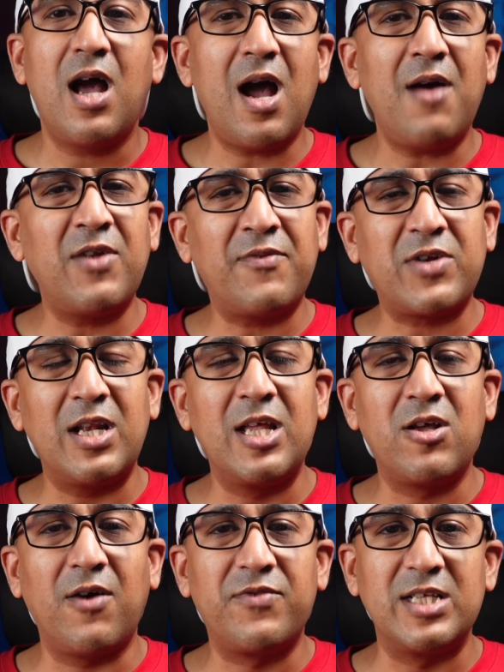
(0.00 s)
I've left a
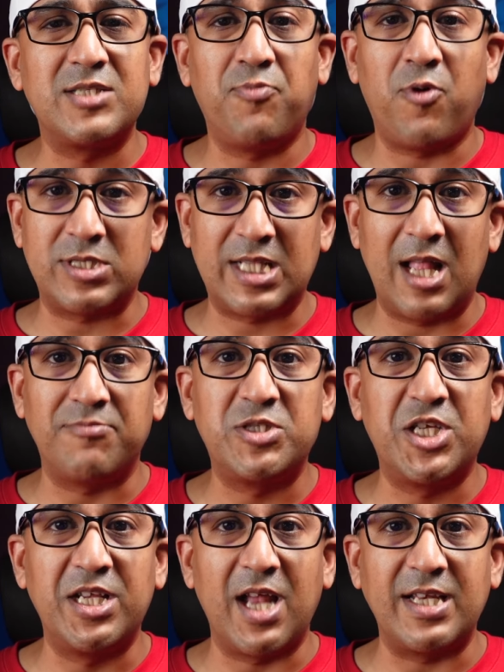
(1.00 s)
link of this Botslab
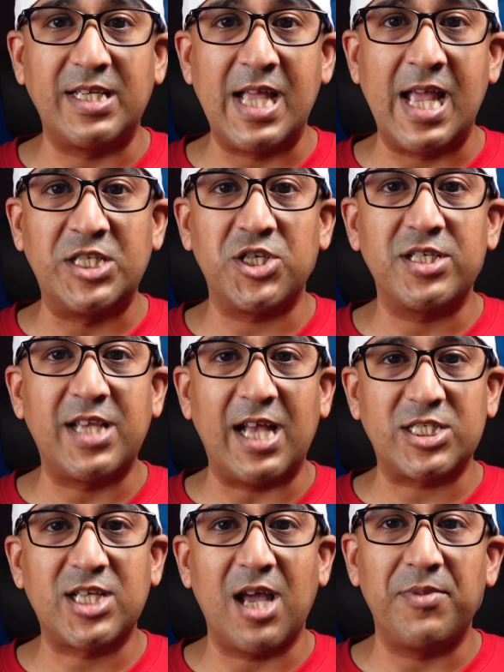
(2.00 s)
G90H
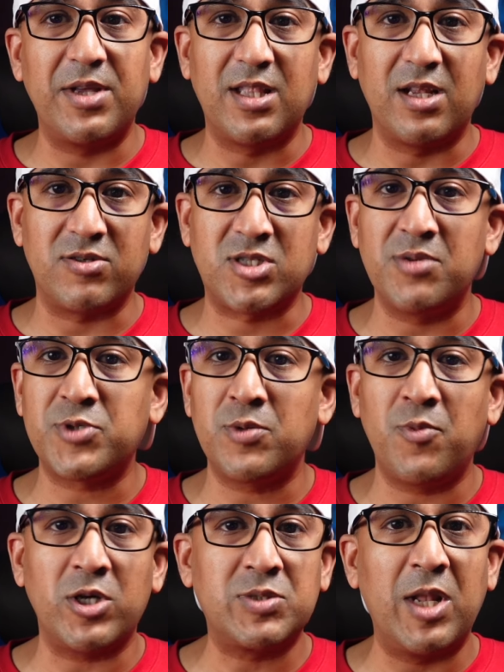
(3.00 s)
dashcam in the description
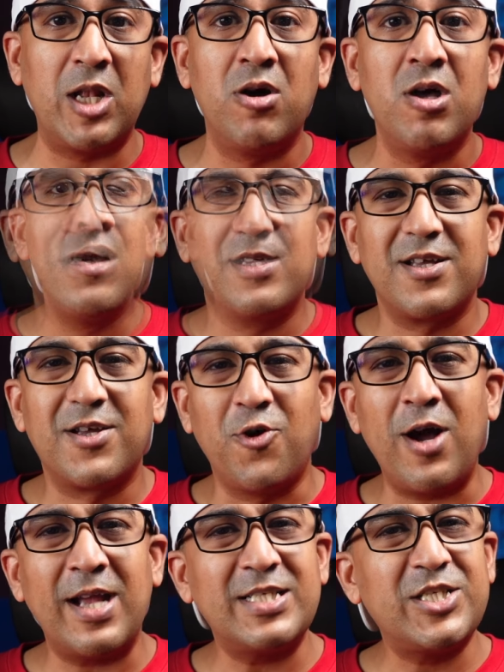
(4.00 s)
box below. Go
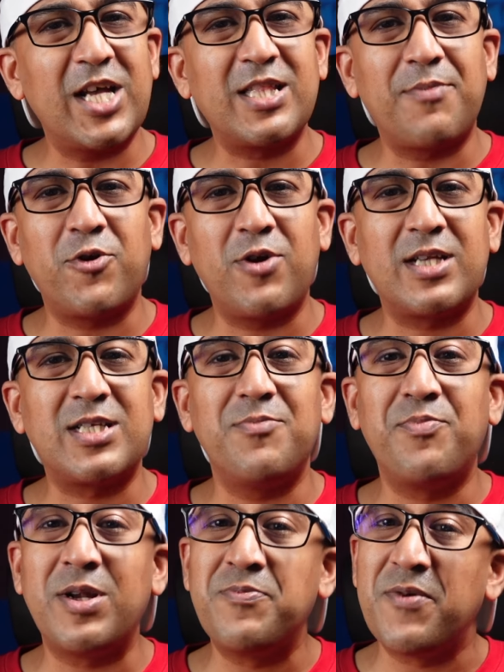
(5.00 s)
ahead check the product
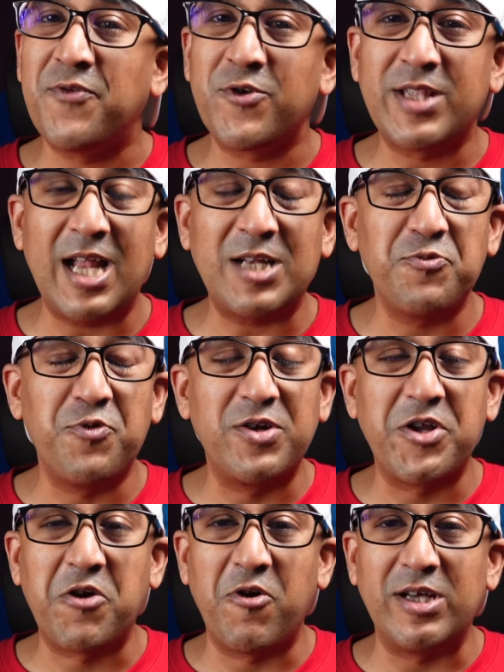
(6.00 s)
but before that one
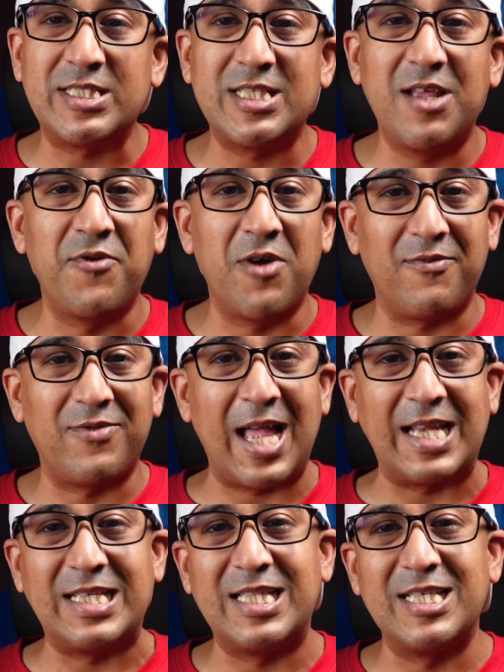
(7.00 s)
request if you have
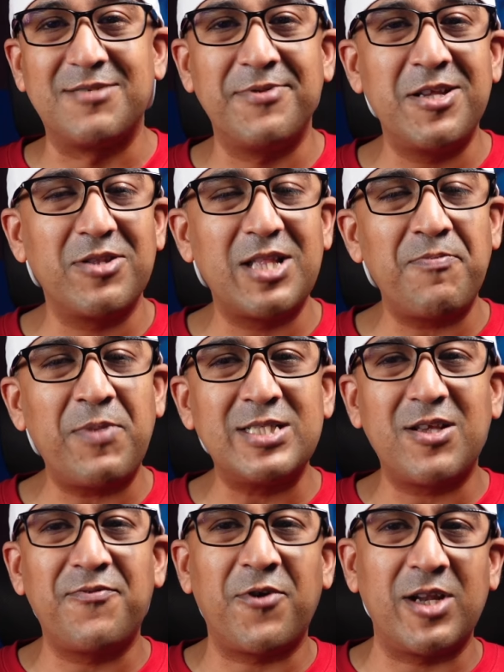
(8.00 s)
liked this video then please
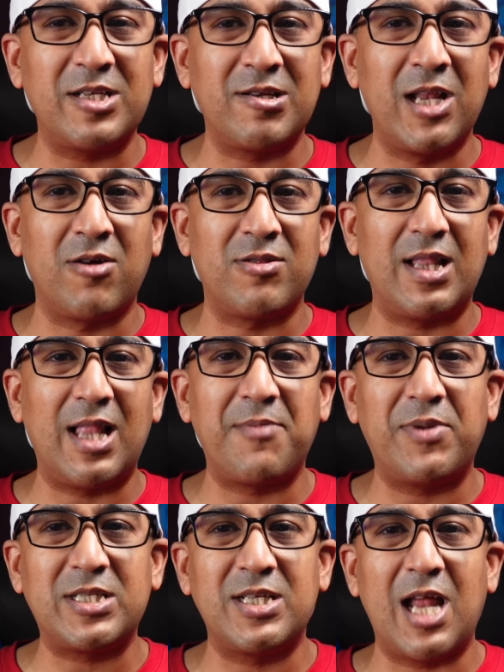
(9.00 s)
don't forget to click on the like
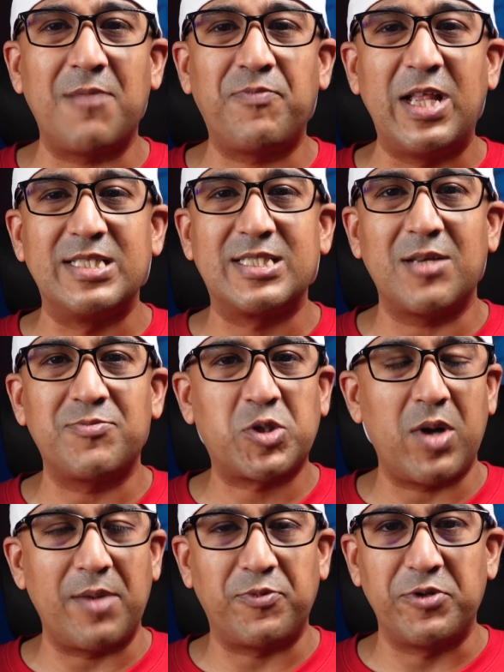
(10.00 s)
button and please
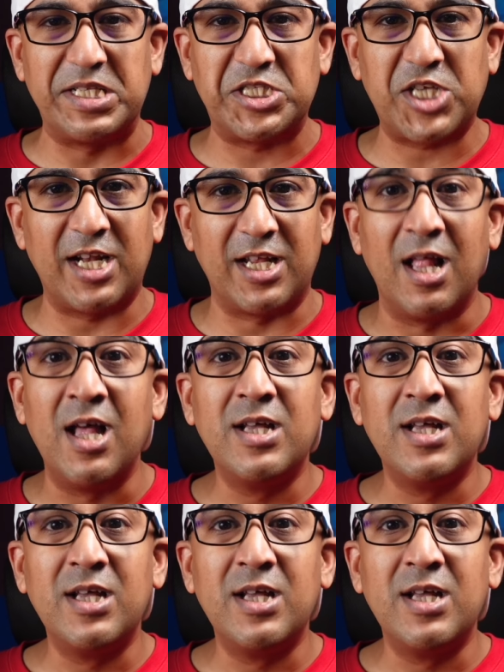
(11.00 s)
subscribe to this channel.